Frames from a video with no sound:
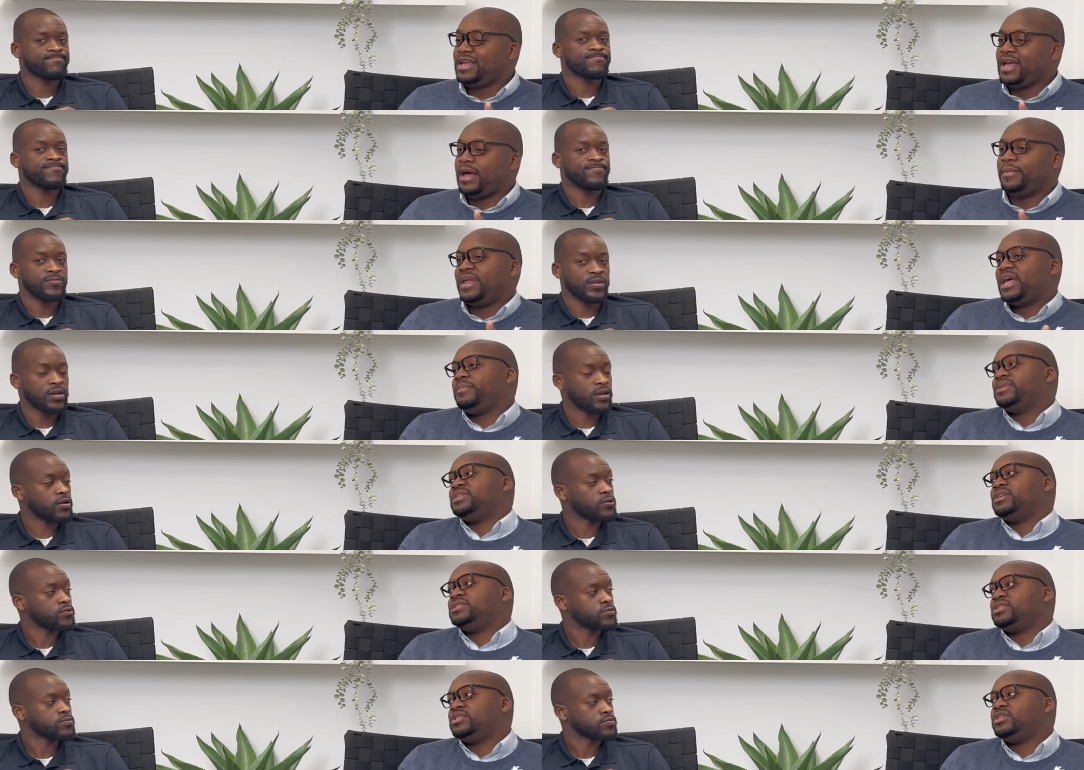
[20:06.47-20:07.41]
Speaker 1: I mean,
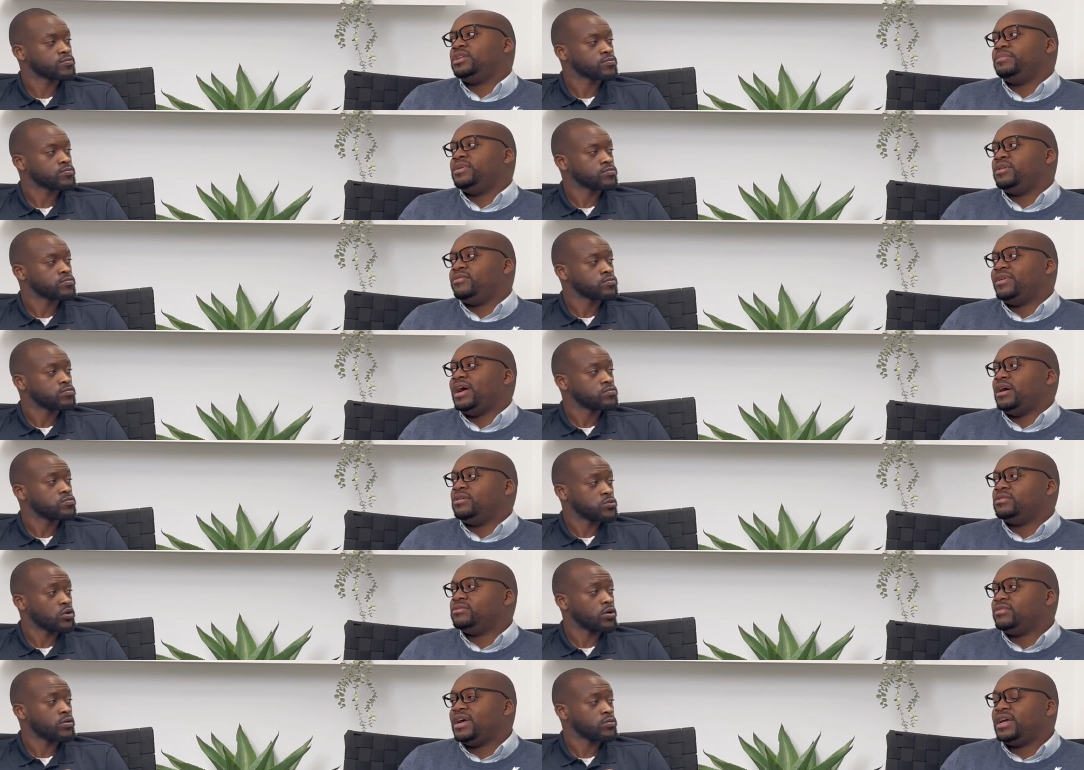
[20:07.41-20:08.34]
Amazon's still going to be
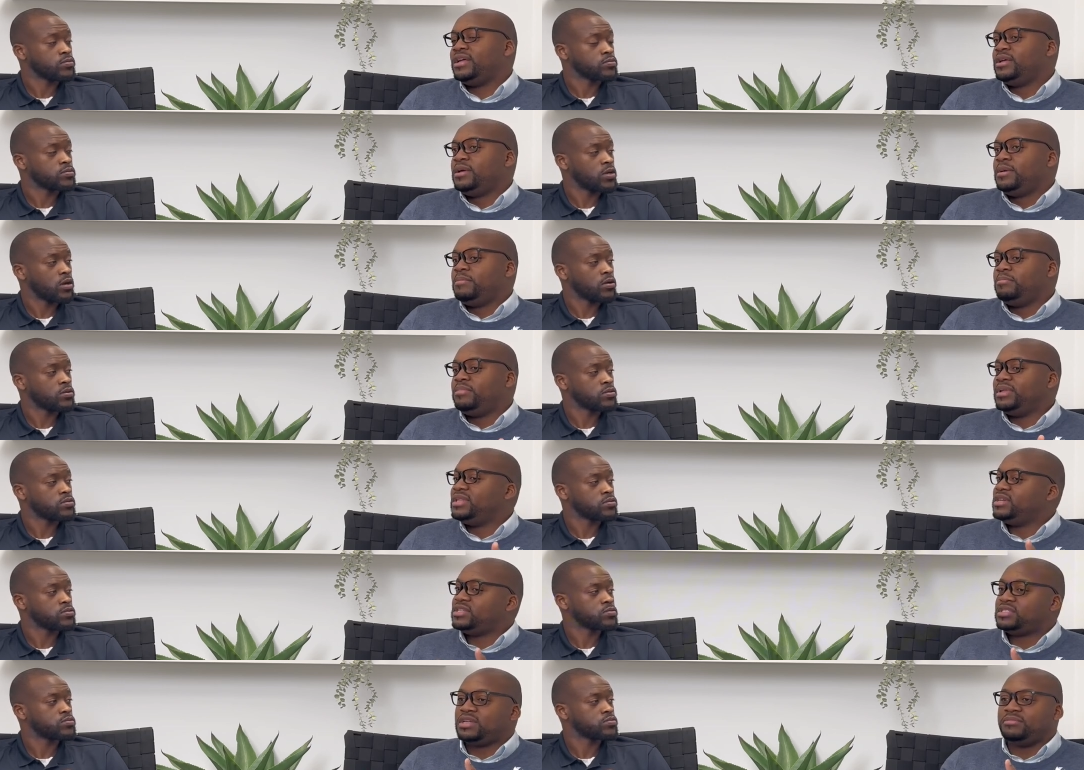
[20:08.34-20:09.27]
around, sure. right? Yeah. But
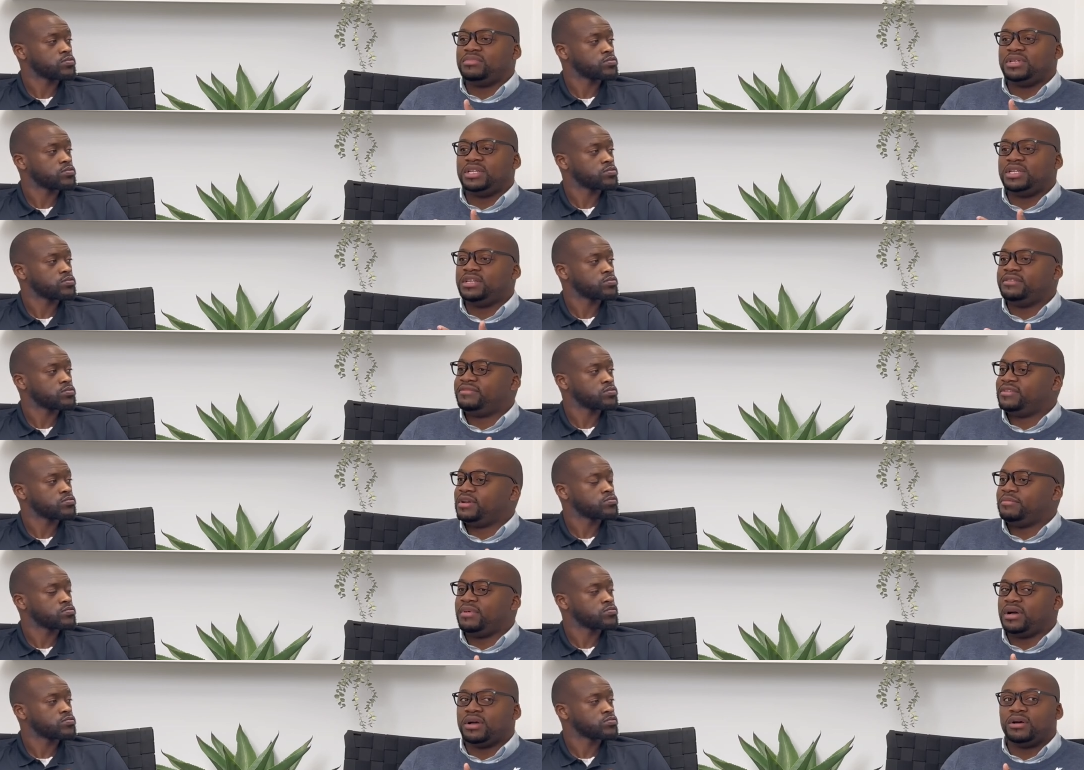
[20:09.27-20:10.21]
there's something different
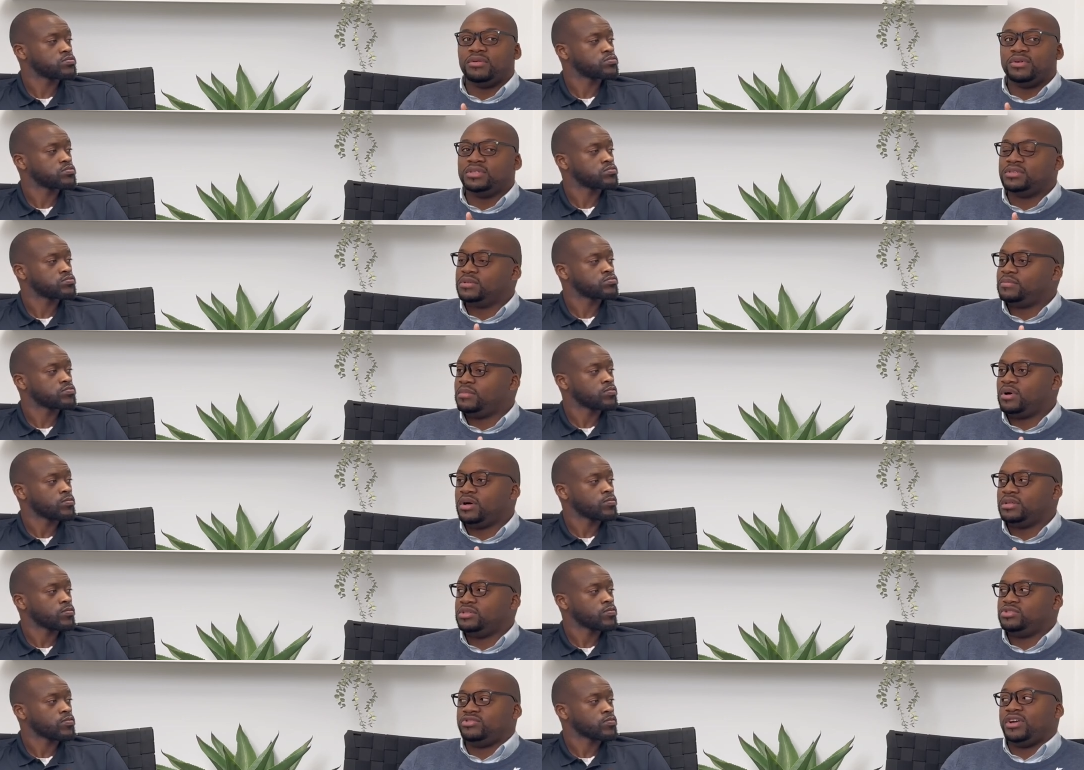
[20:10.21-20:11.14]
about going to the mall
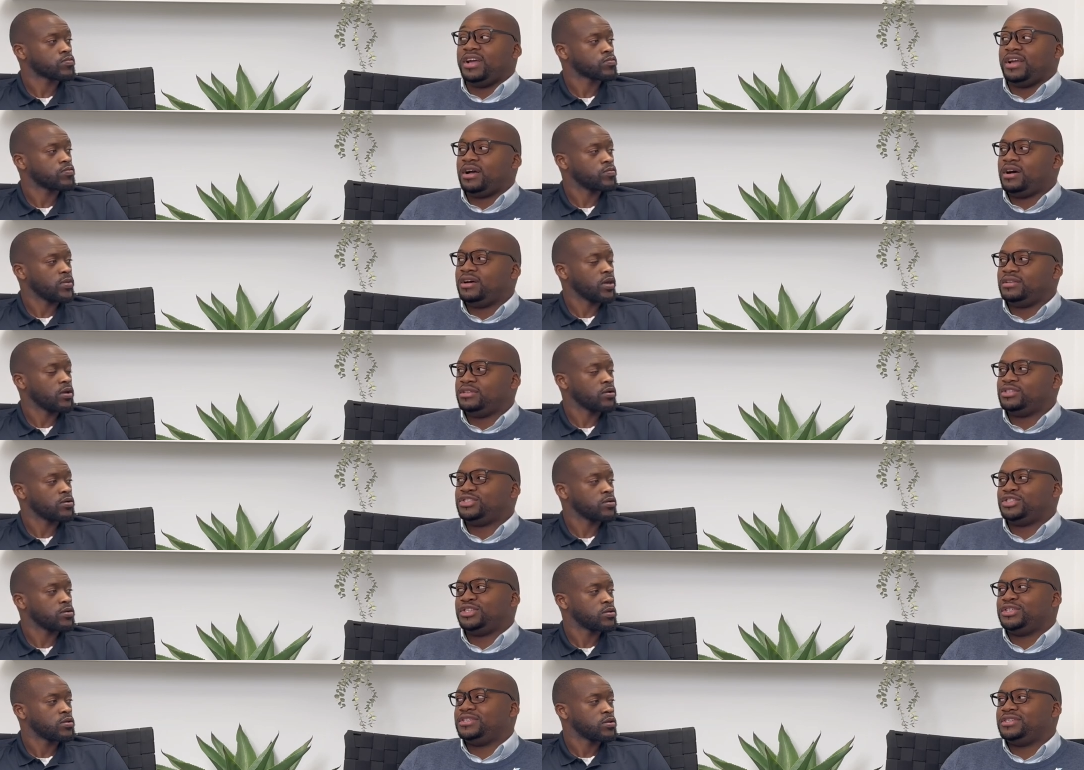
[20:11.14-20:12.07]
and trying on your
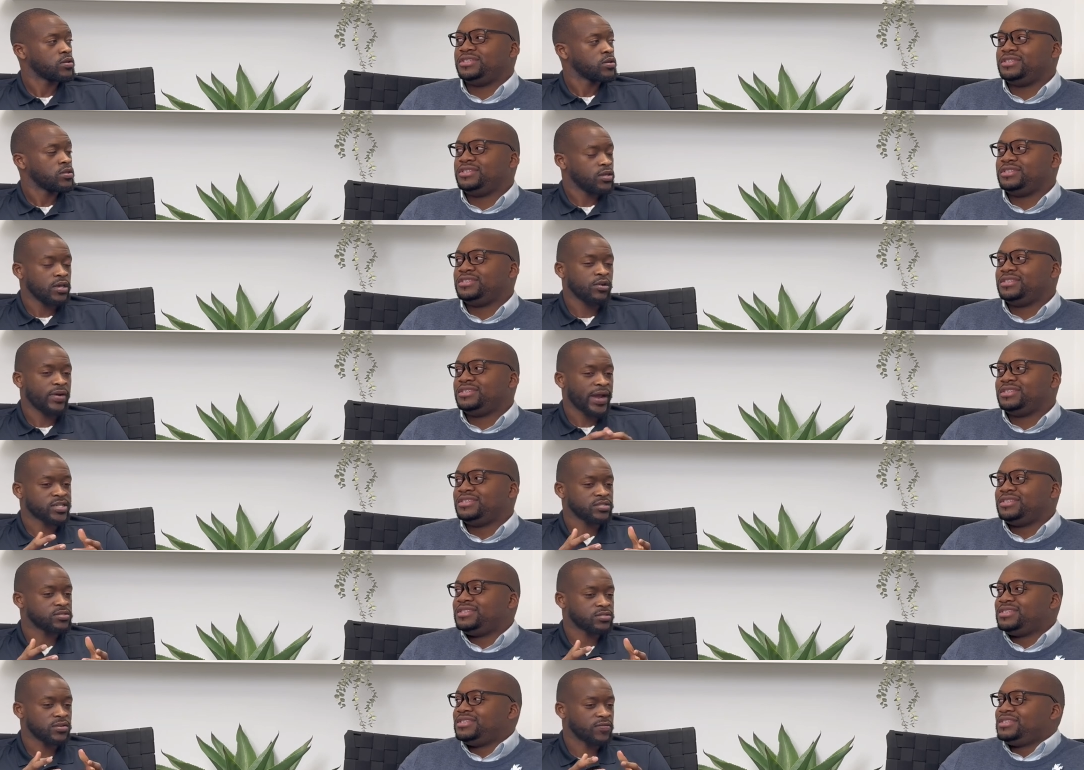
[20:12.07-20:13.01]
shirt.
Speaker 2: The
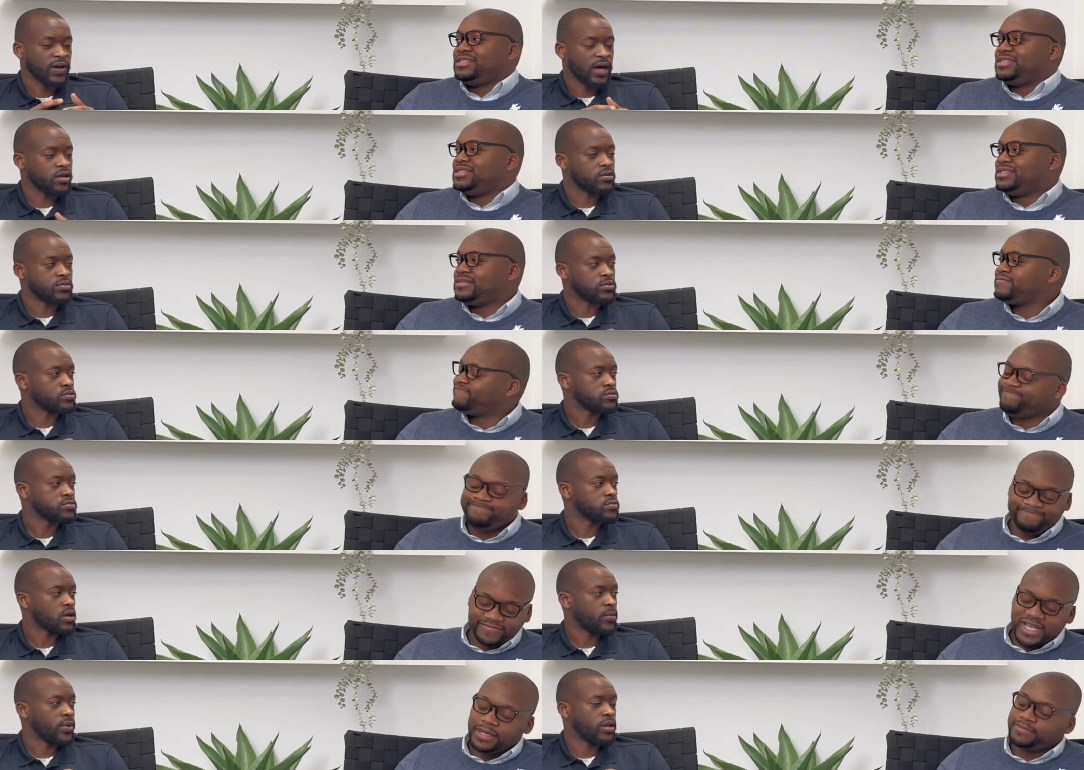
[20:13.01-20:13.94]
interaction is still valuable.
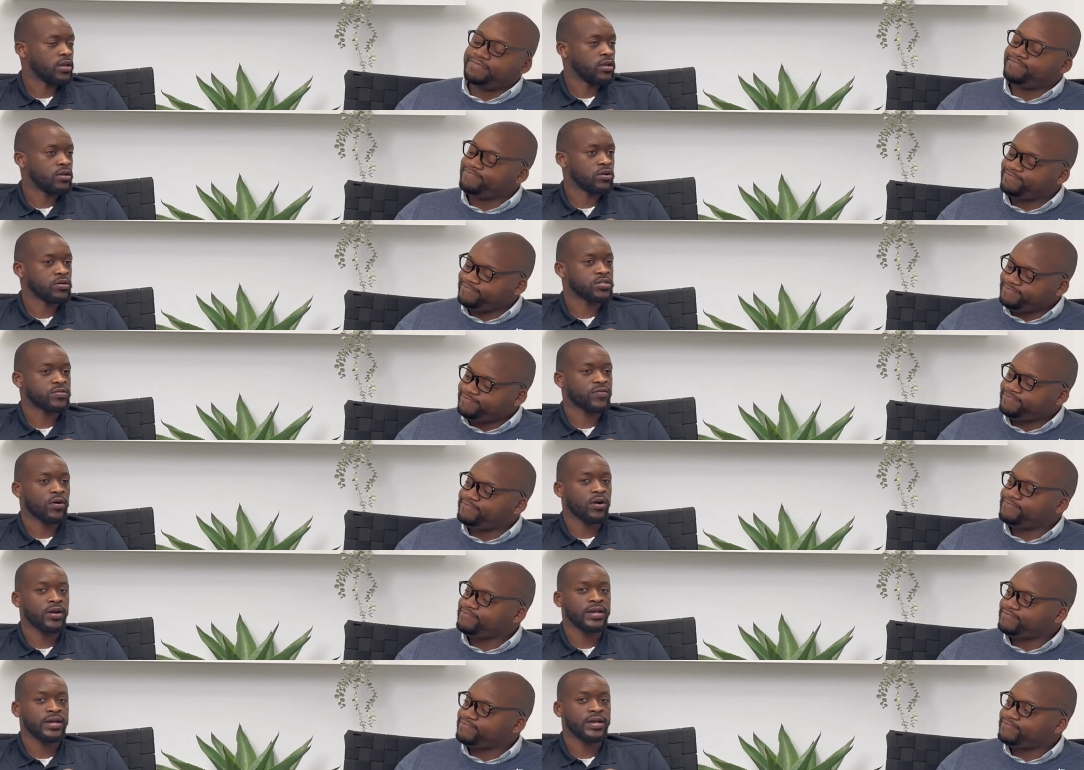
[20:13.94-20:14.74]
I mean, you know, as far